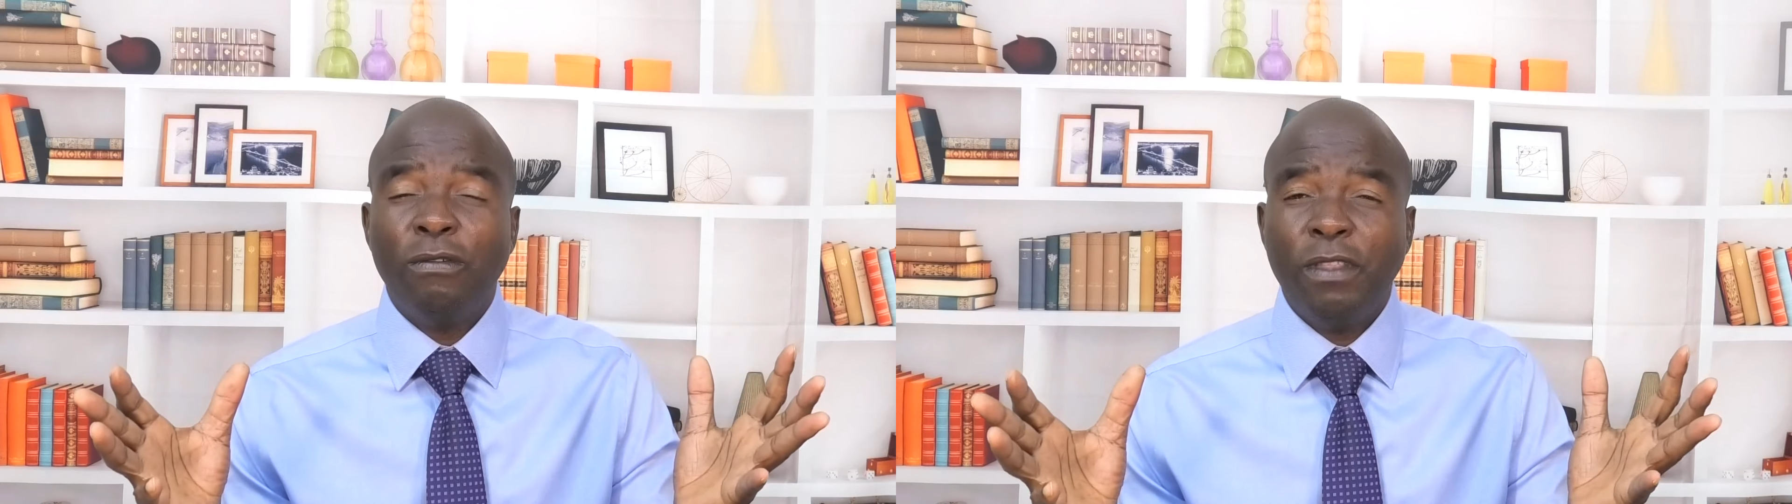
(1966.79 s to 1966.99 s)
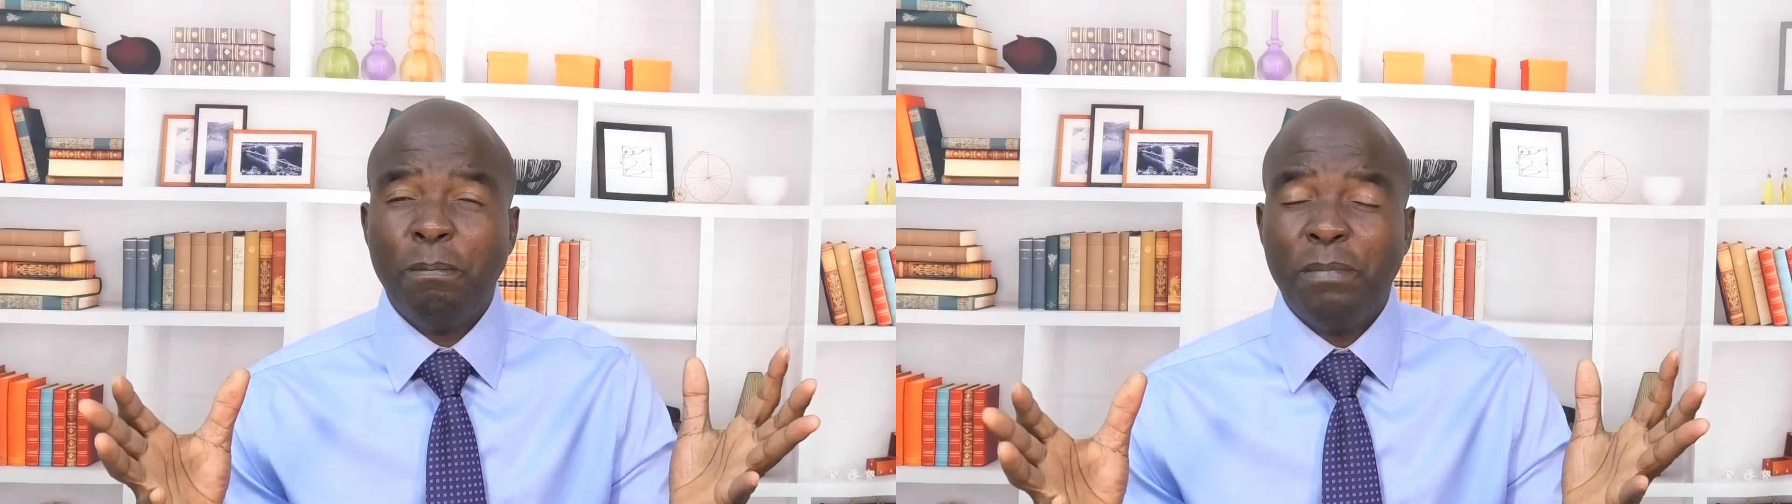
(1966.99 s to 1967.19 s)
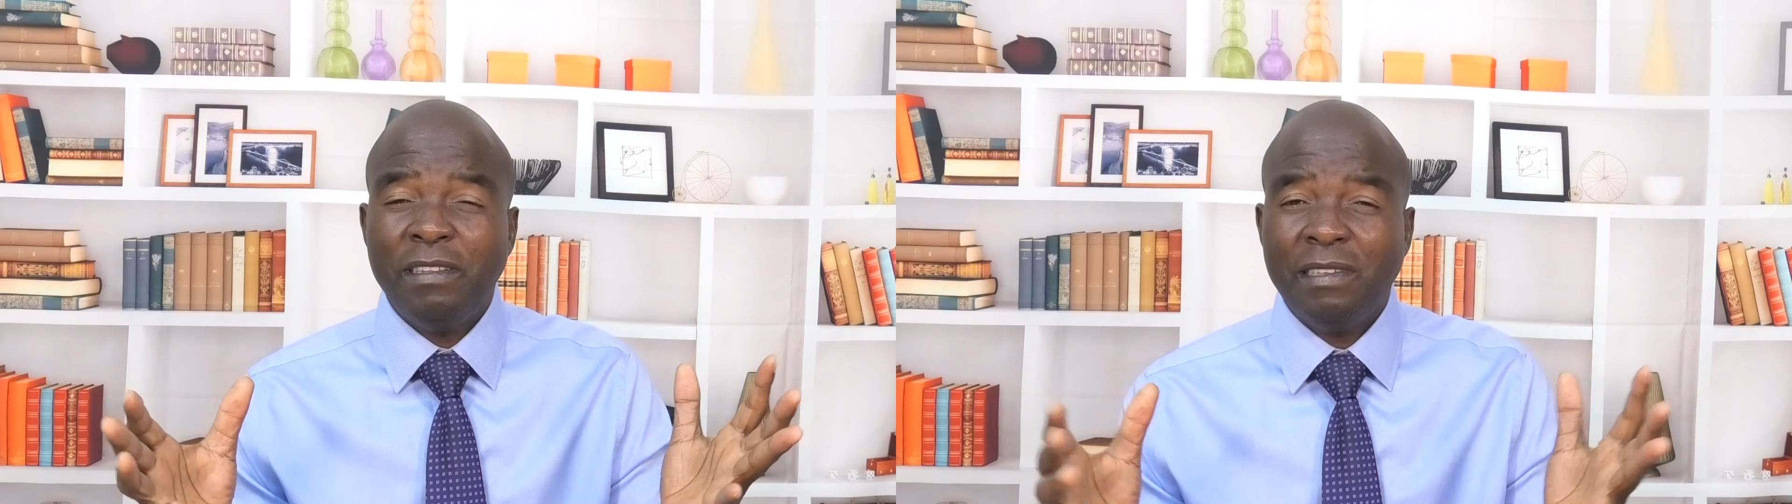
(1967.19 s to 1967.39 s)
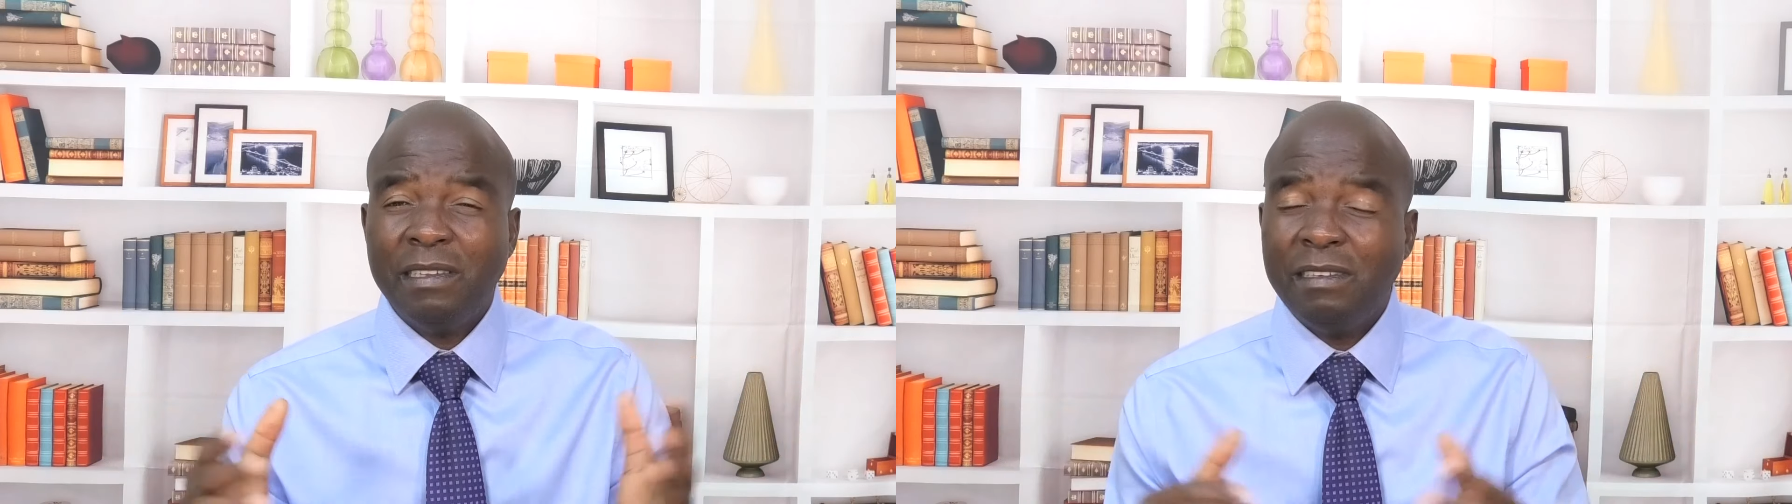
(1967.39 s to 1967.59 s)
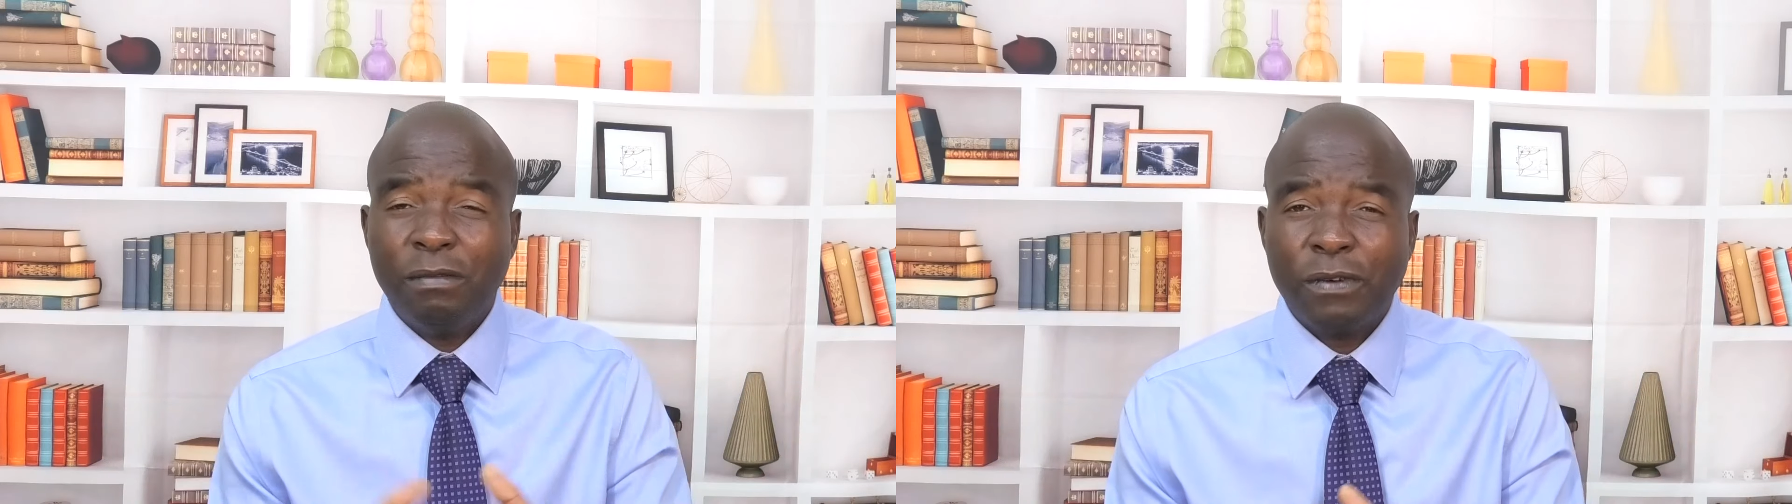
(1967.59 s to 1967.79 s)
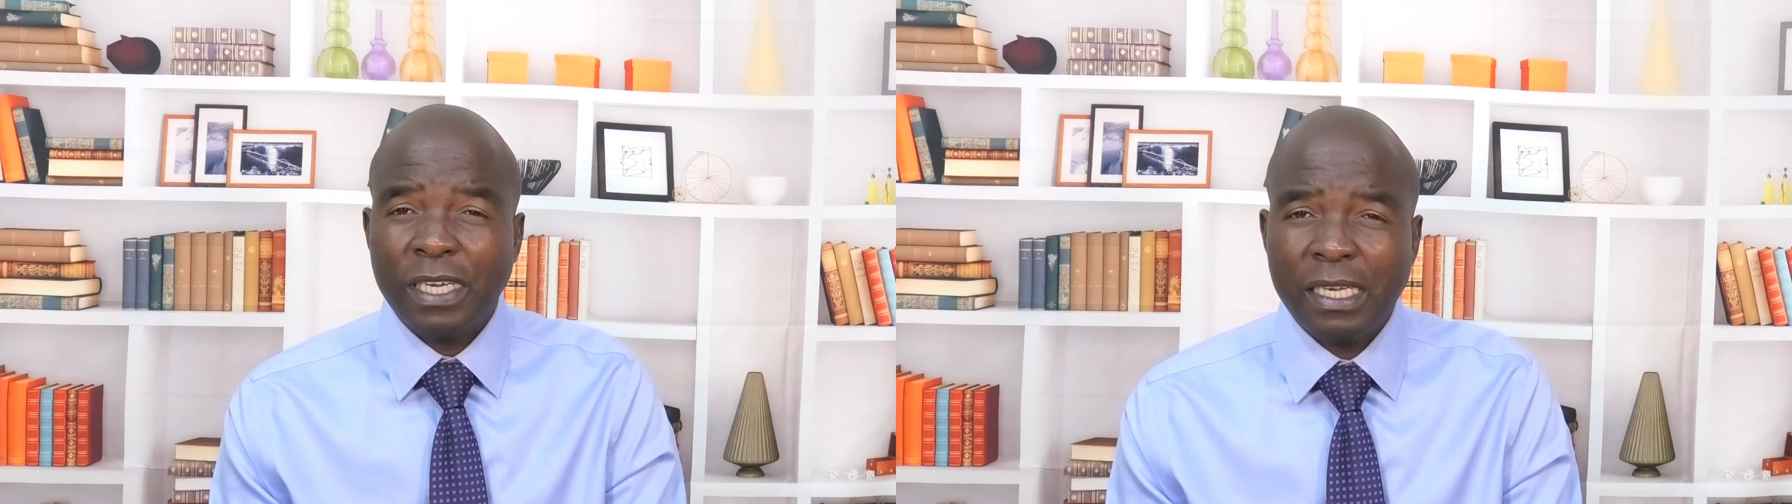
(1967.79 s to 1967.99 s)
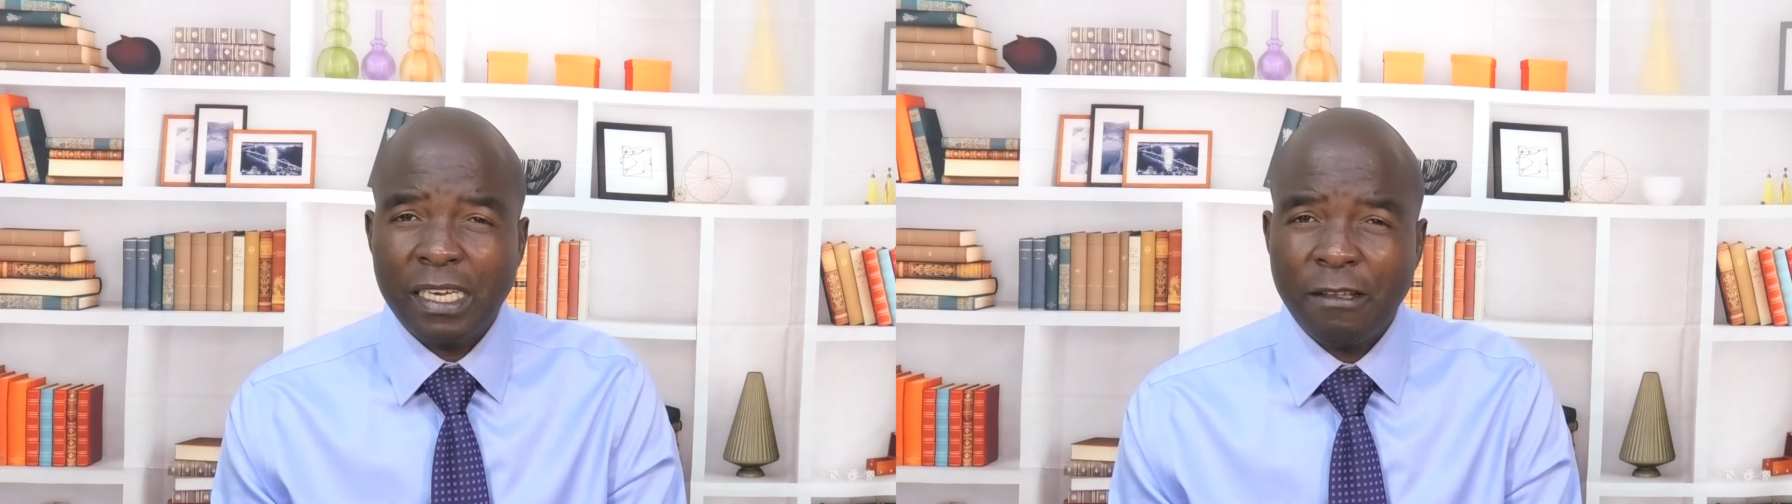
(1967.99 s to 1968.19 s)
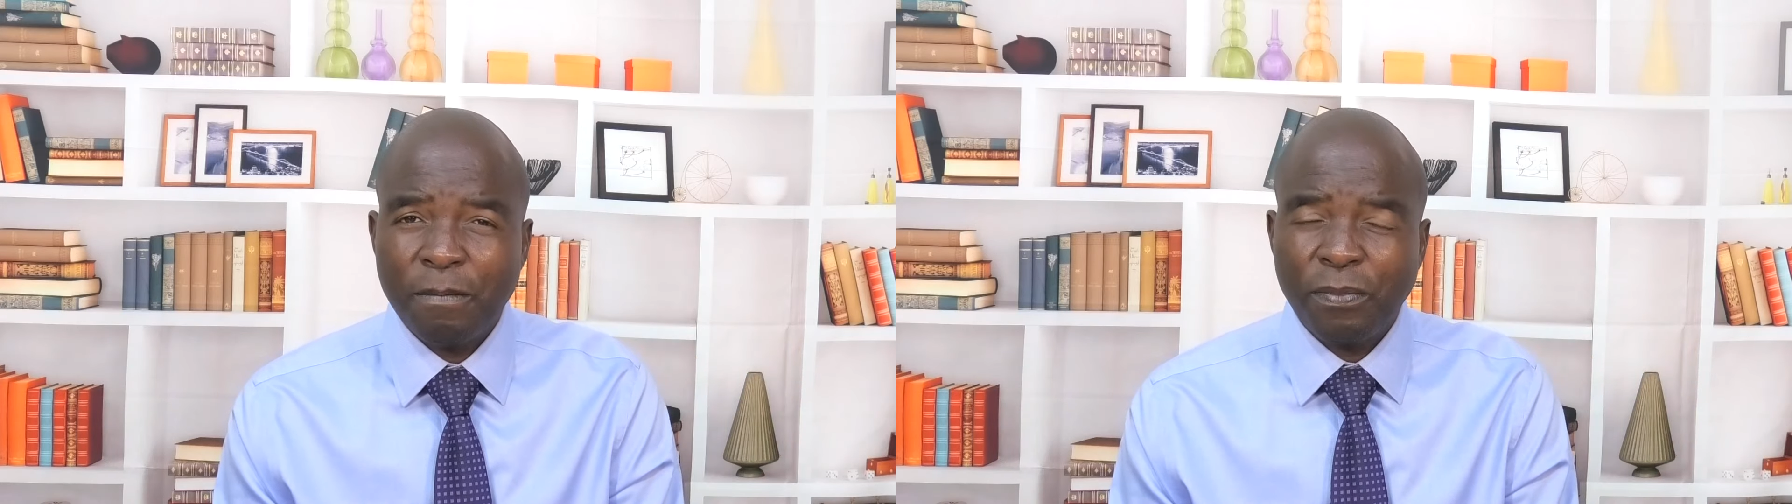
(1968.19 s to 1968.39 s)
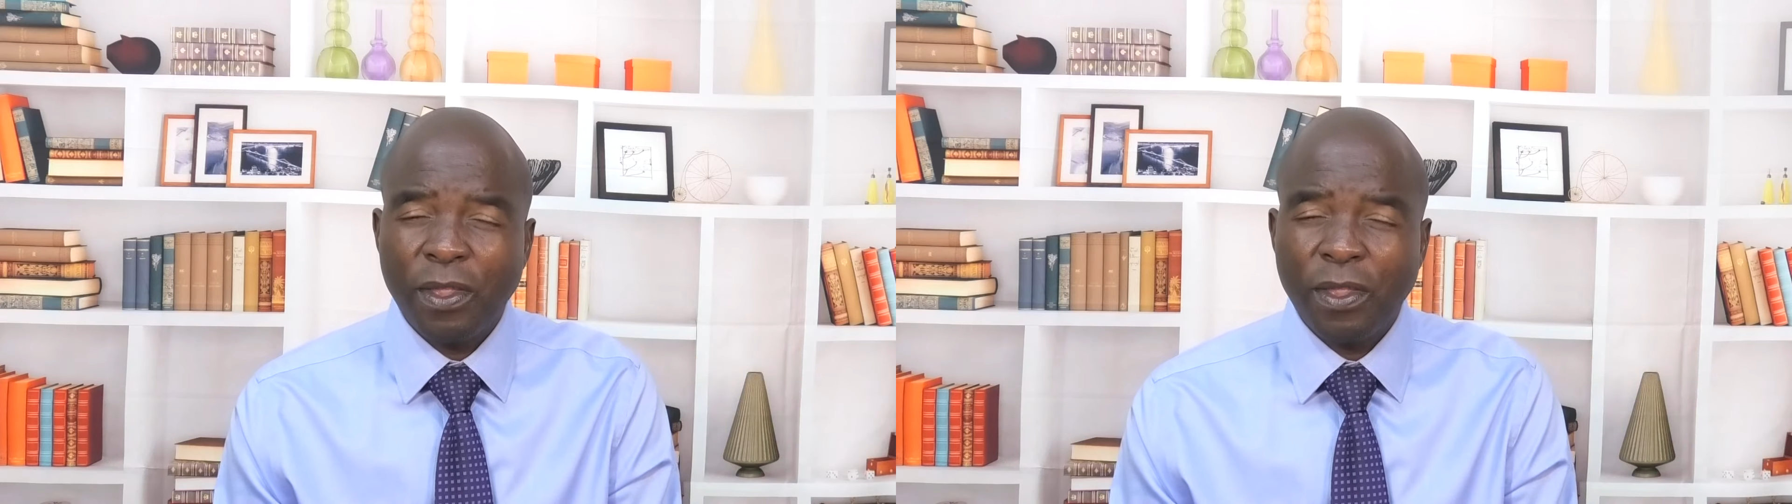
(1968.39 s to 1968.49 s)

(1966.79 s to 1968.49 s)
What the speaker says: of the beast differently.